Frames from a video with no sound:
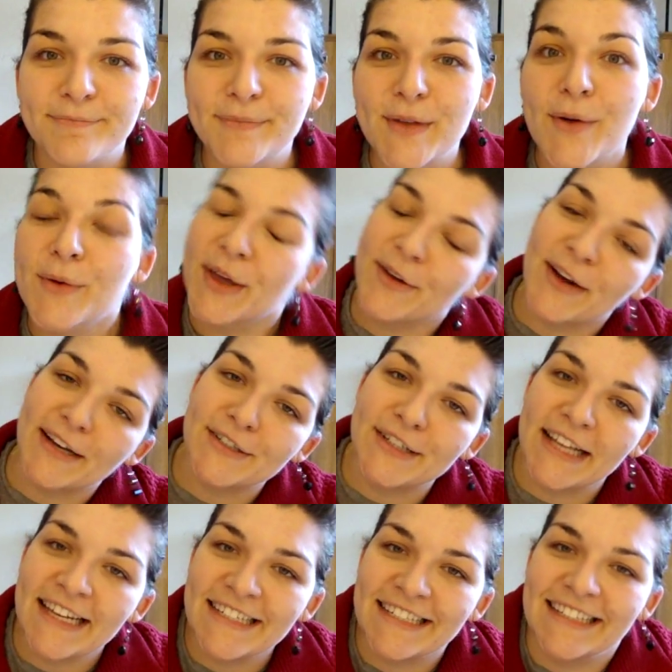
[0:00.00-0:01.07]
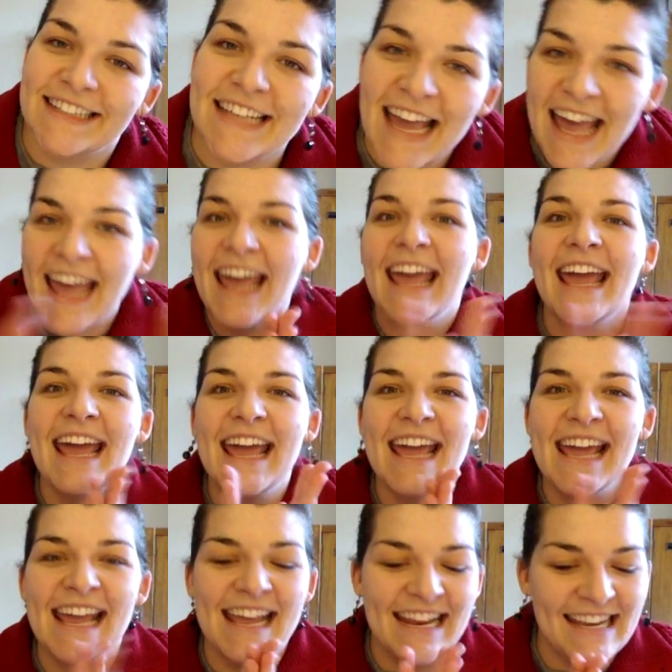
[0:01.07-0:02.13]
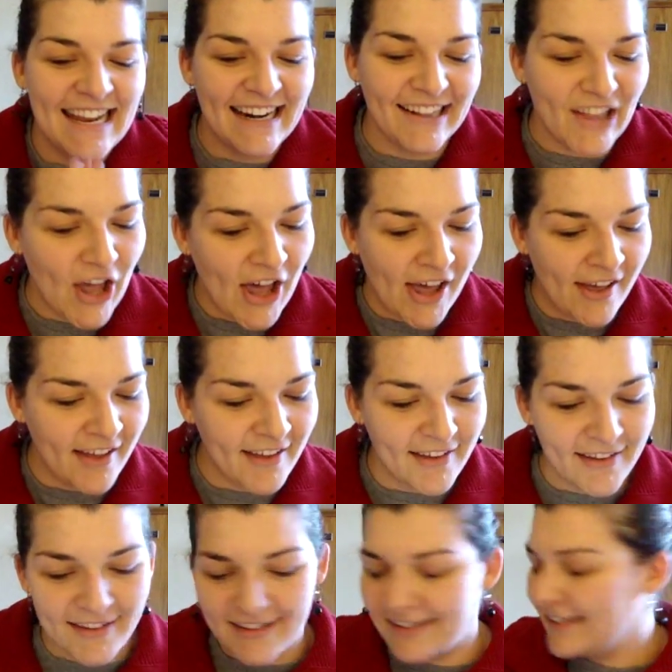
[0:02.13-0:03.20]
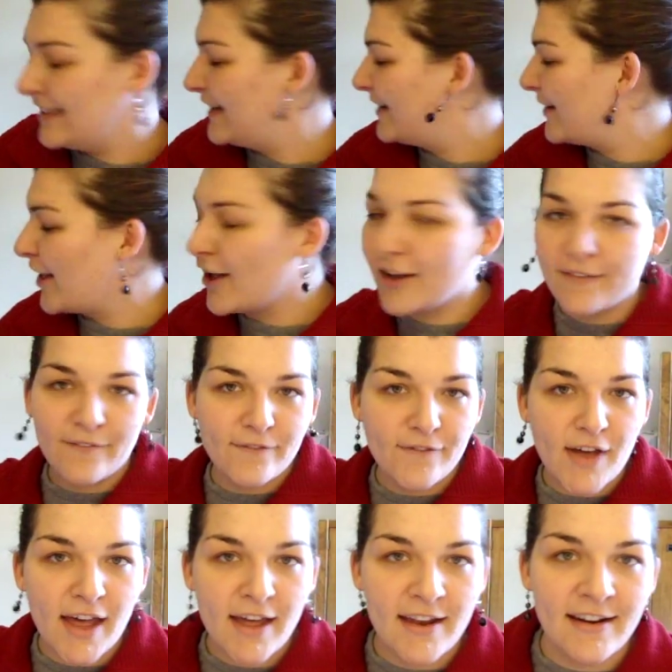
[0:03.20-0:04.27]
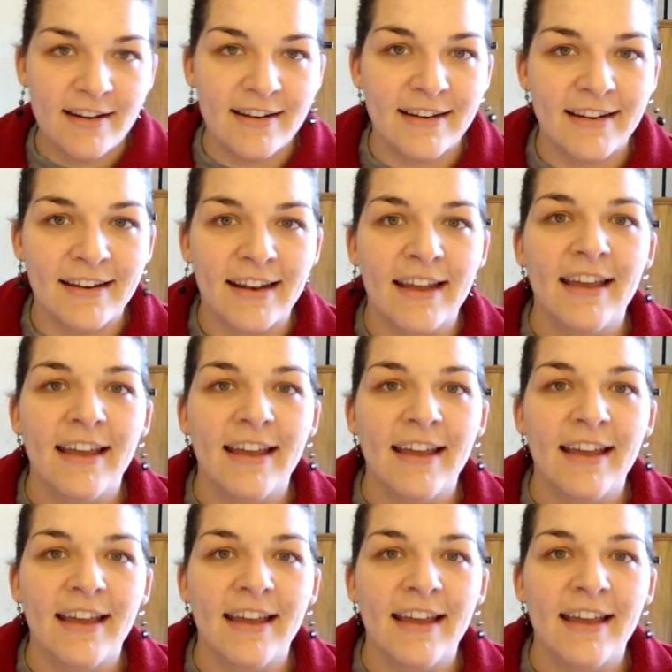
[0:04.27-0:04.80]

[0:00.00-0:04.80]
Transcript: So, congratulations. Yay! Knit along fun.